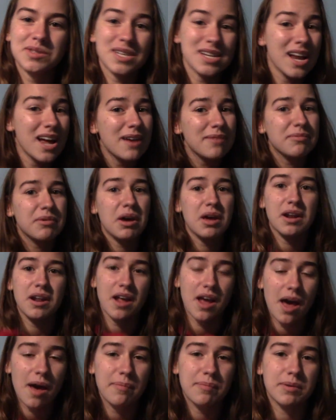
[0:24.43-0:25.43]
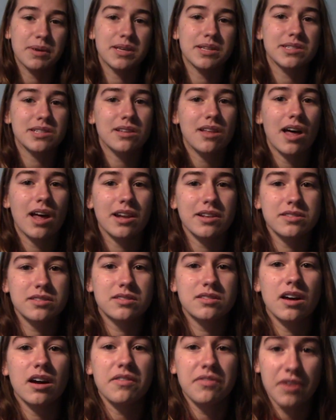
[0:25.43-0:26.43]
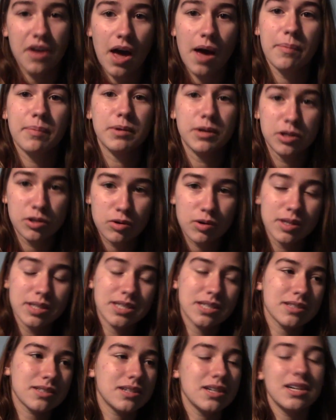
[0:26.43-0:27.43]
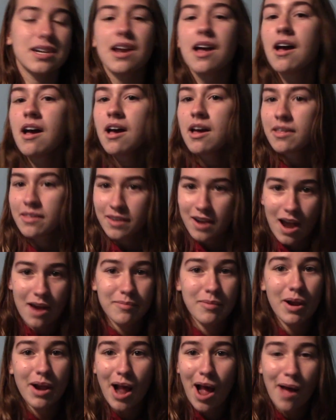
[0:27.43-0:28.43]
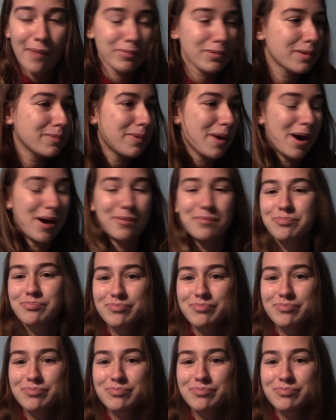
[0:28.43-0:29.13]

and I'm kind of happy because a lot of stuff happened in 2016 that I'm not happy about.